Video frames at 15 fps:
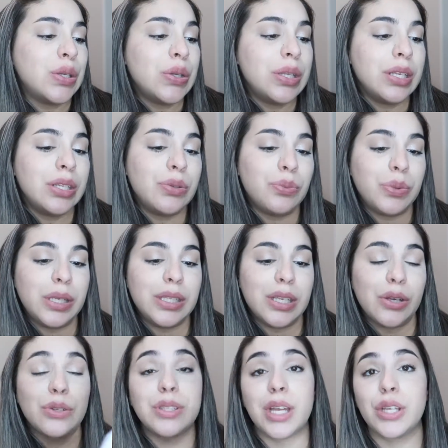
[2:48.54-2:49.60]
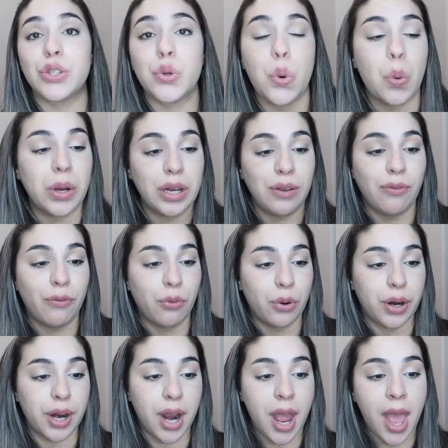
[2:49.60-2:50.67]
So this retails at
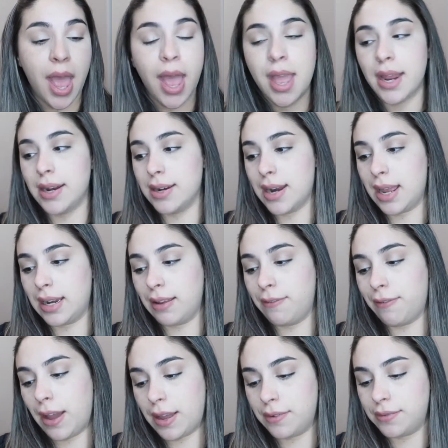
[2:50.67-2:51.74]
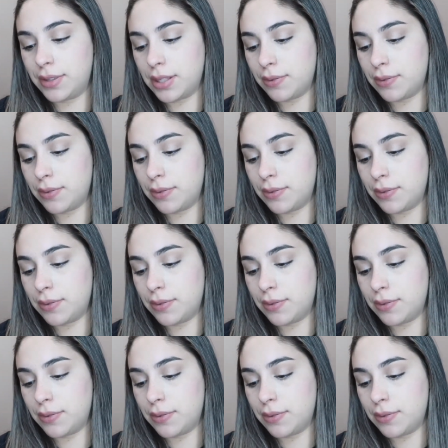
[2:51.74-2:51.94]
$24.95.